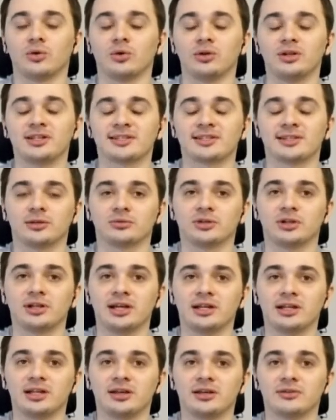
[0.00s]
we will be
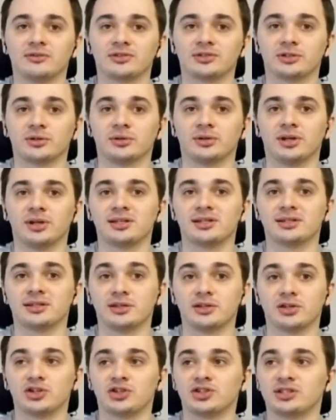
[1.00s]
able to
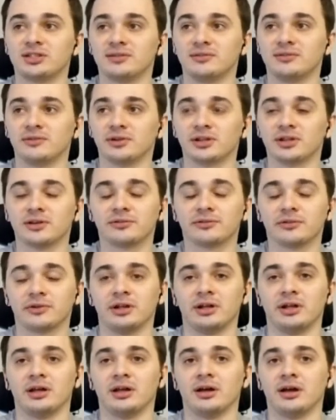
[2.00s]
see that it's
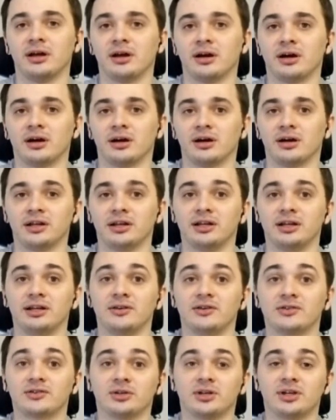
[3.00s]

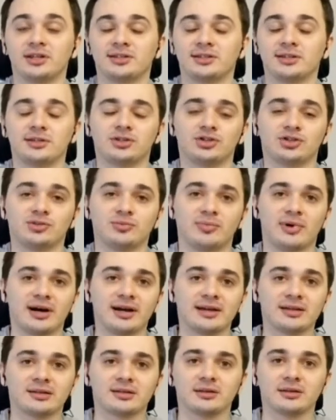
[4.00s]
110,000
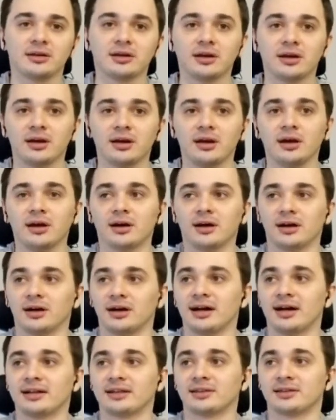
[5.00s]
symbols,
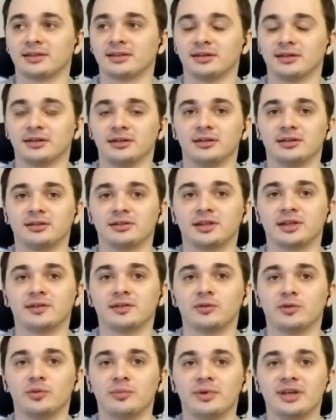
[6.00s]
so
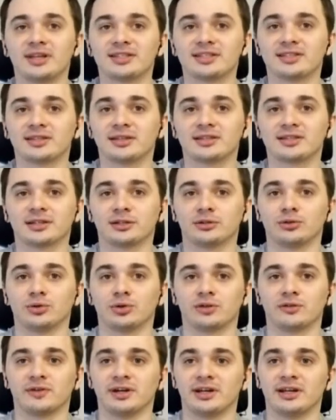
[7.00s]
110,000 bytes
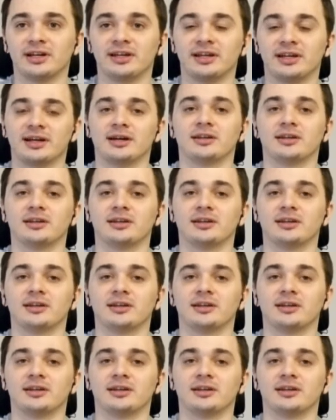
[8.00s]
away